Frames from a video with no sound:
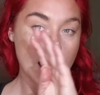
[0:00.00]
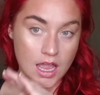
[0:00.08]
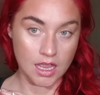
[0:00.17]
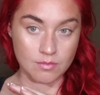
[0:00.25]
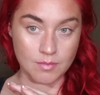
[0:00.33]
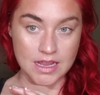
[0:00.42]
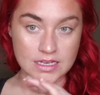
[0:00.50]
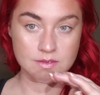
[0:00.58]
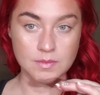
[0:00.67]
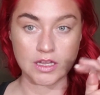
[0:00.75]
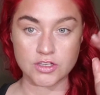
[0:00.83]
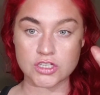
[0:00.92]
and makes
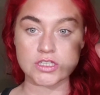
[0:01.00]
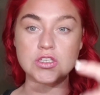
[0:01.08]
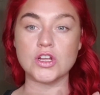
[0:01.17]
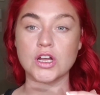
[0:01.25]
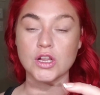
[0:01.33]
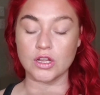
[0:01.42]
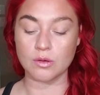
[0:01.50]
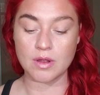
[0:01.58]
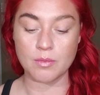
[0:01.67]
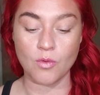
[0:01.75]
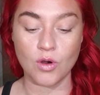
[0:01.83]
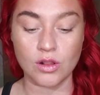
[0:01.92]
me just look a little
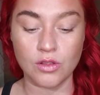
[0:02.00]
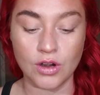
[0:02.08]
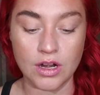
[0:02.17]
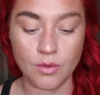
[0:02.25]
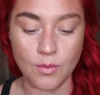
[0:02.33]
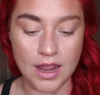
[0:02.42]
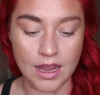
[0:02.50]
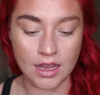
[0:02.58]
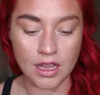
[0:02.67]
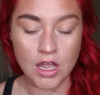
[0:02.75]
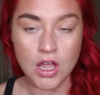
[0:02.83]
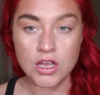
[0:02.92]
bit more alert and awake.